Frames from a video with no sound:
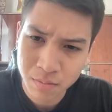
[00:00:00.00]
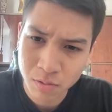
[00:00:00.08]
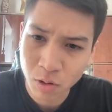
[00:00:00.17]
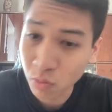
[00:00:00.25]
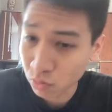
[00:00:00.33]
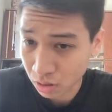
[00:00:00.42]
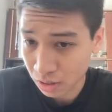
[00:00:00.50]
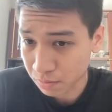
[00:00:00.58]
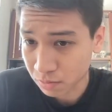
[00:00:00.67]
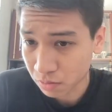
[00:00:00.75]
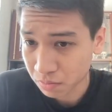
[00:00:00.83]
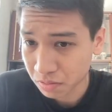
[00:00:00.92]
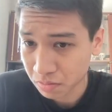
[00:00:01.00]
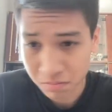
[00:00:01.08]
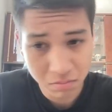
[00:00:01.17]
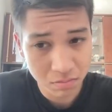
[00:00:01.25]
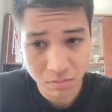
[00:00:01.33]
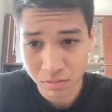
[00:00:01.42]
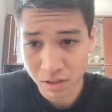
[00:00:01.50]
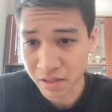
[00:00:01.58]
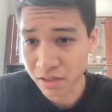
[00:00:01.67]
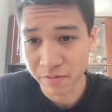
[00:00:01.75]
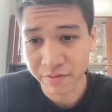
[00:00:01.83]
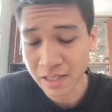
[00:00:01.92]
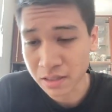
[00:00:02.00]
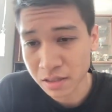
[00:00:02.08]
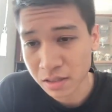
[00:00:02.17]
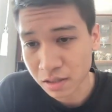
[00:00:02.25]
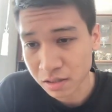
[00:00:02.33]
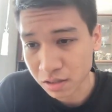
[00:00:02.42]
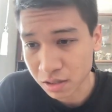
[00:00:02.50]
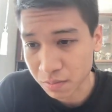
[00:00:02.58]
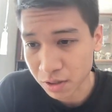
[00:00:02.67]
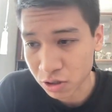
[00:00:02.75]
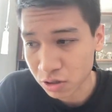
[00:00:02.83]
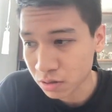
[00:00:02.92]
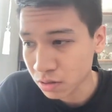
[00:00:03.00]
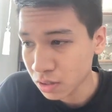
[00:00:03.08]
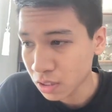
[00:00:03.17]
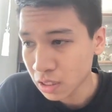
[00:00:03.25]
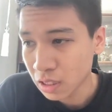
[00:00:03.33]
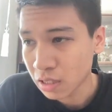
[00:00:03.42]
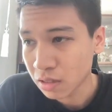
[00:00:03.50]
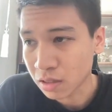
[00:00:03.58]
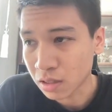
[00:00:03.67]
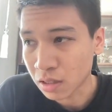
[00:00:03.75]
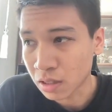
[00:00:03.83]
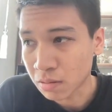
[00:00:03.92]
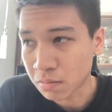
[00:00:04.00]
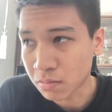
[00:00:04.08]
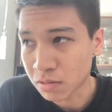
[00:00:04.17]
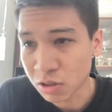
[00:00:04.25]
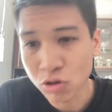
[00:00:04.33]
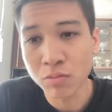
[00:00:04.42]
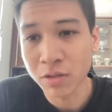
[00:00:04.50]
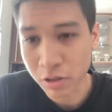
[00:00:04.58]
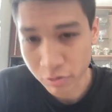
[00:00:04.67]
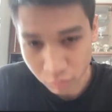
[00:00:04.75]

own laptop, nothing fancy, nothing special, just to make it